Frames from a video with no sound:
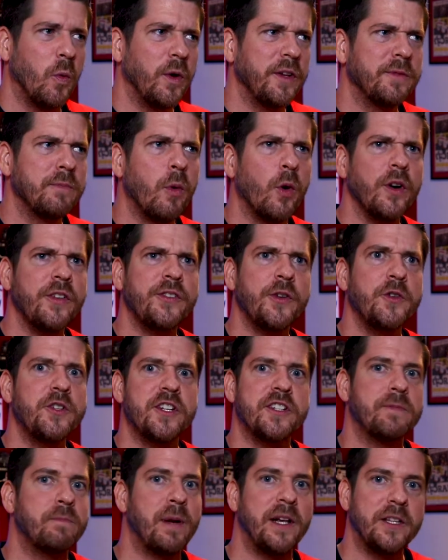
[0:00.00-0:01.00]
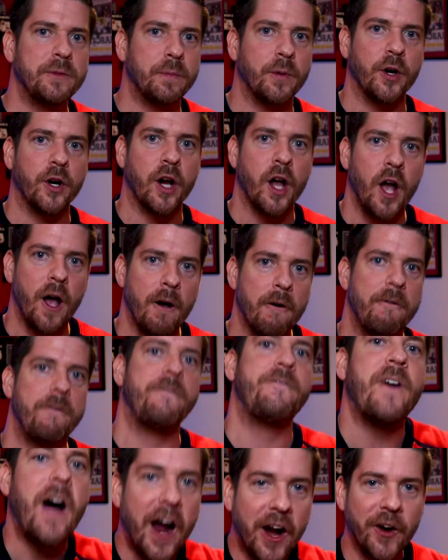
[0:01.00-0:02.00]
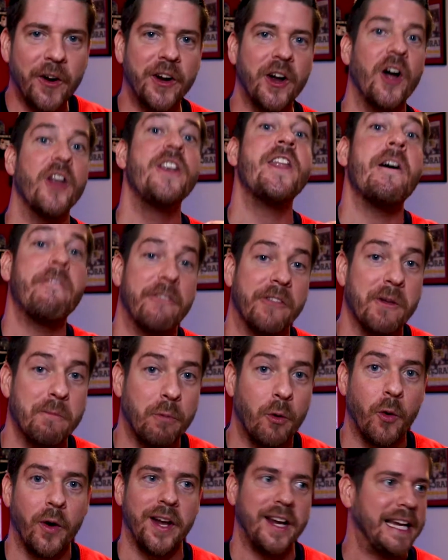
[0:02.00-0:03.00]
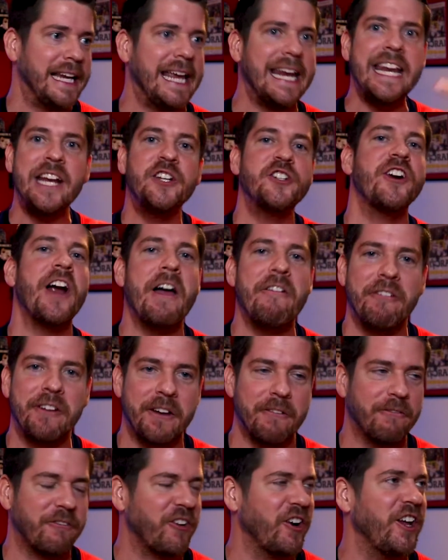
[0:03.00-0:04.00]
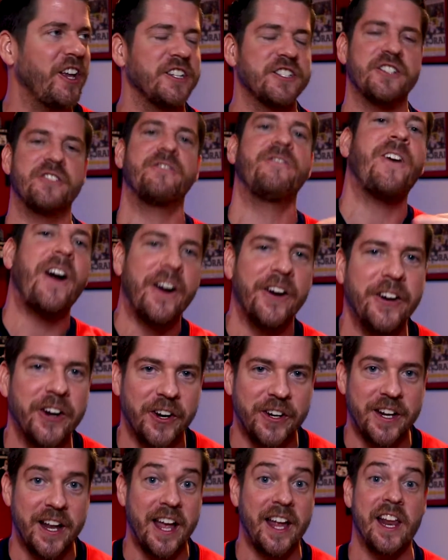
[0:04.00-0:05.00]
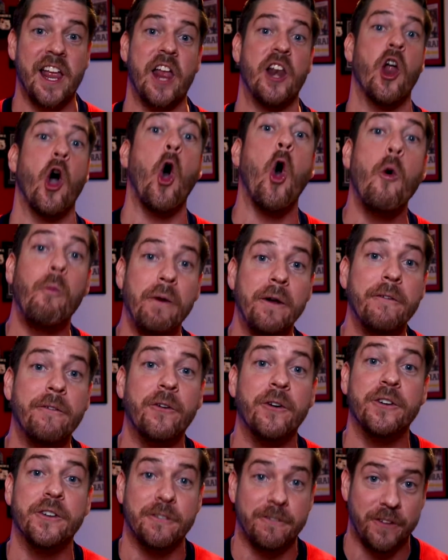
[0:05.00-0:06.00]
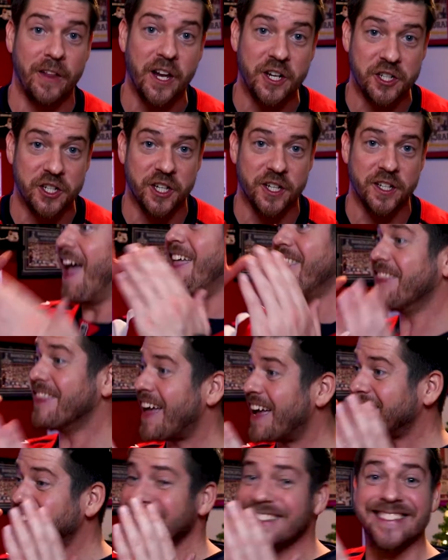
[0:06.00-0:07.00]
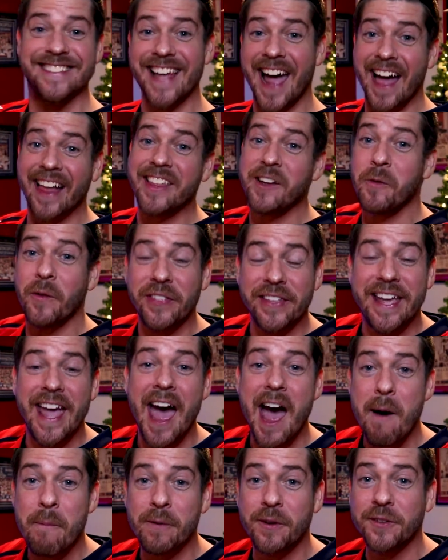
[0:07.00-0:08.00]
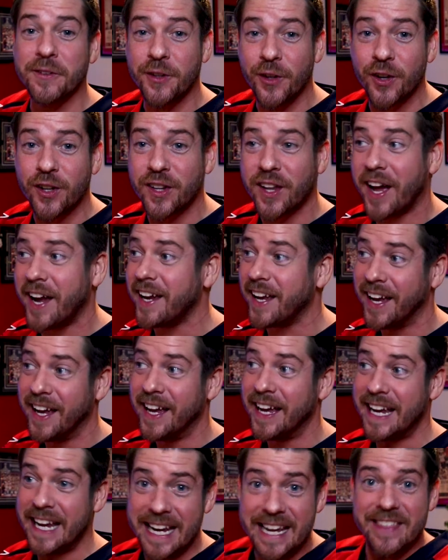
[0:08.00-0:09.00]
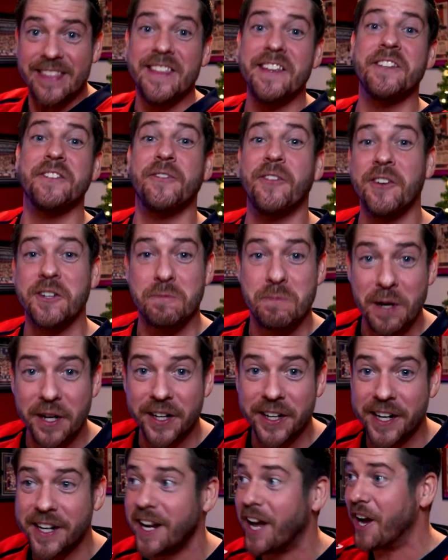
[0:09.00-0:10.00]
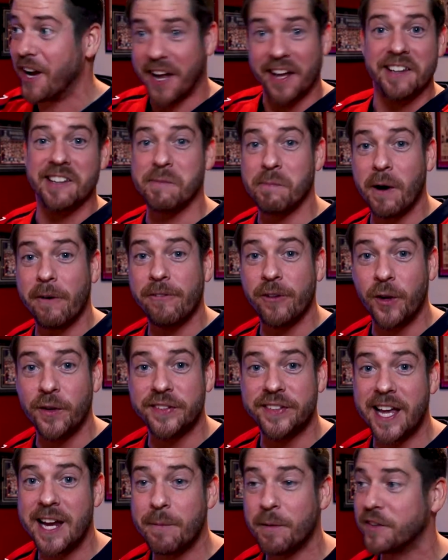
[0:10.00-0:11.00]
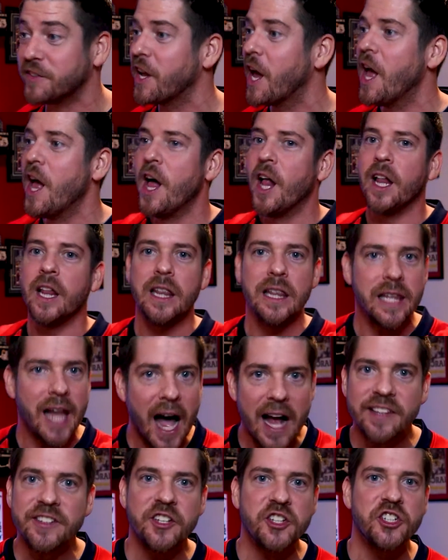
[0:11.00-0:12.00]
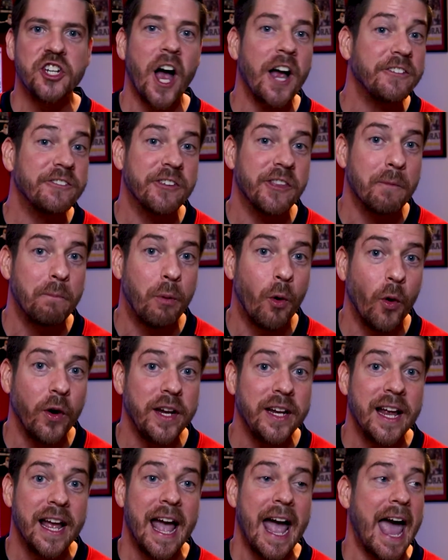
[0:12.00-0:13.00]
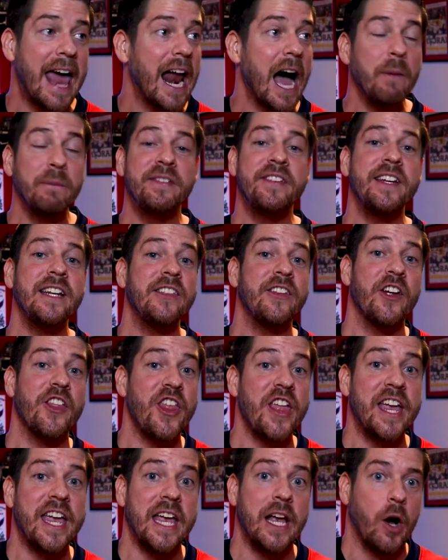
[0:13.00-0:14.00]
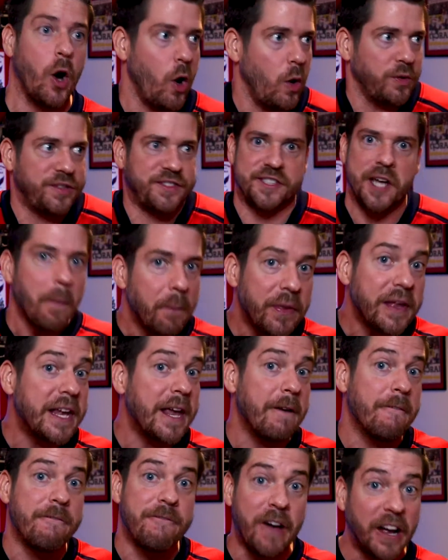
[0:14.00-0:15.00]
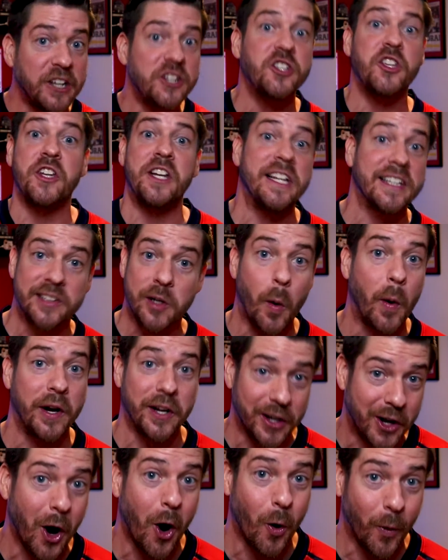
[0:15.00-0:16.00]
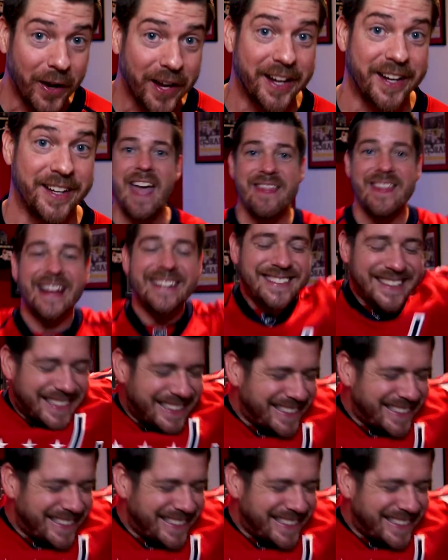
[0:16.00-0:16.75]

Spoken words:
was more so just Pittsburgh firing on net from the point, getting traffic in front and just firing on net and hoping for a deflection. And that's exactly what the Capitals looked like in this first period against the Buffalo Sabres. Lots of shots from the point, and I'm sitting there thinking, oh, something eventually is going to go in. And that's